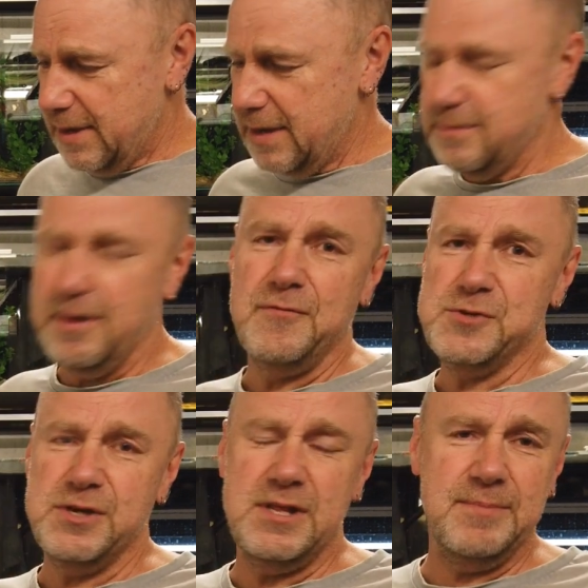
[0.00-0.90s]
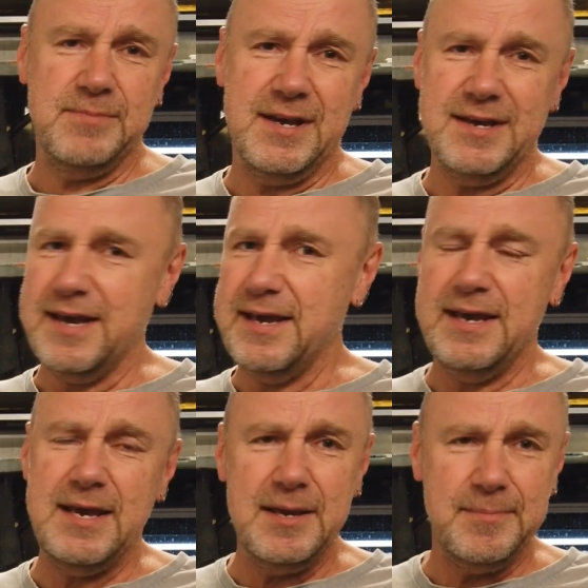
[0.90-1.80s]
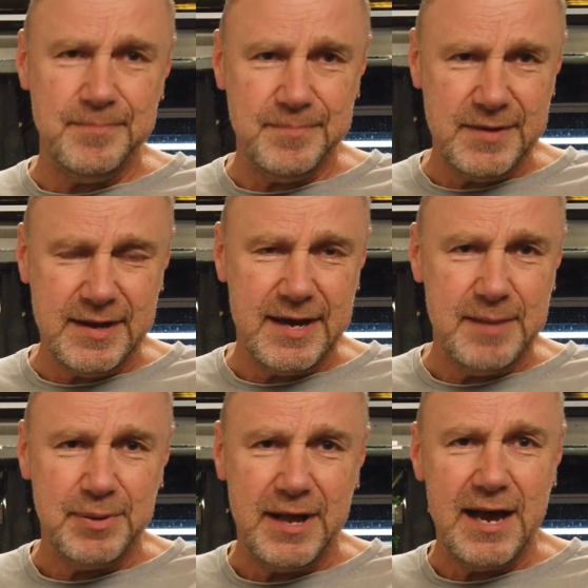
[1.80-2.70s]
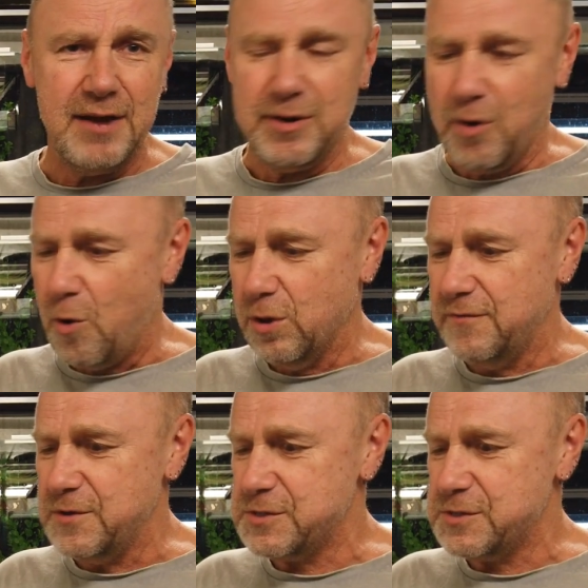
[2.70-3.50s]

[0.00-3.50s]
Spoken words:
And obviously the key player in all of